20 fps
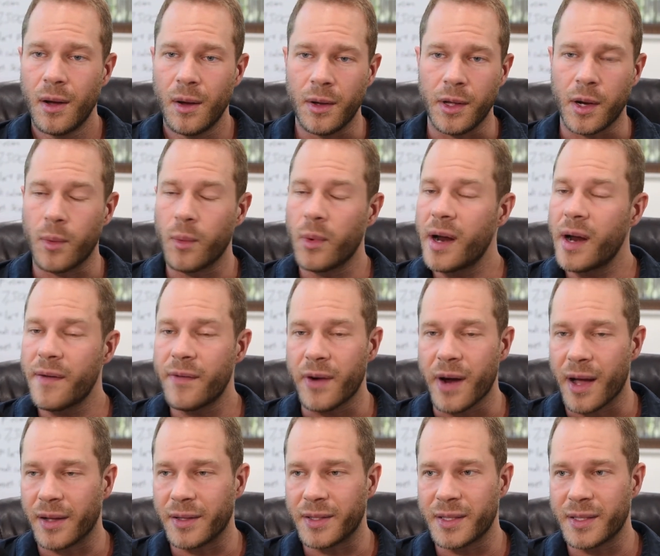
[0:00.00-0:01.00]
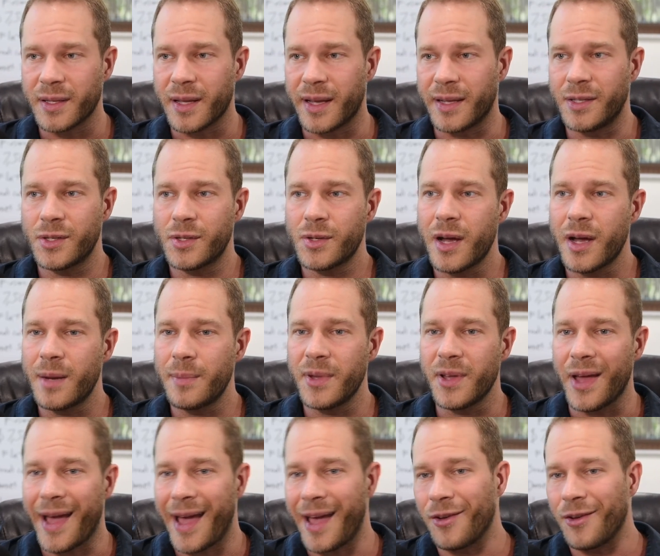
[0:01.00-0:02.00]
you know, whatever else. Like just trying to be
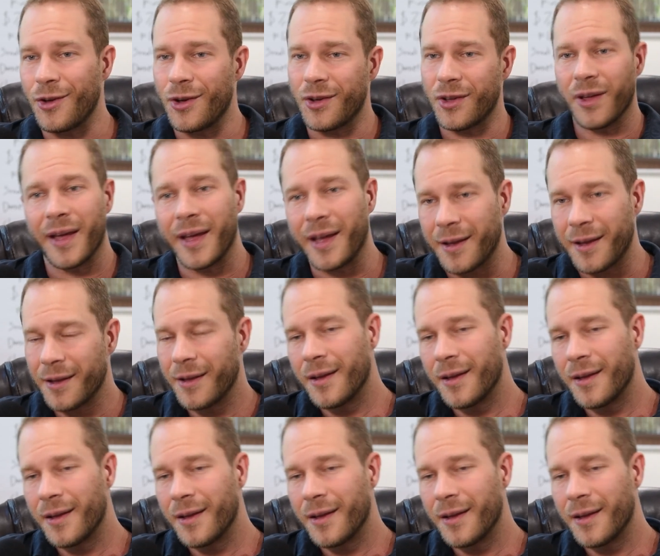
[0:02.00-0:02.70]
like, hey, look, like,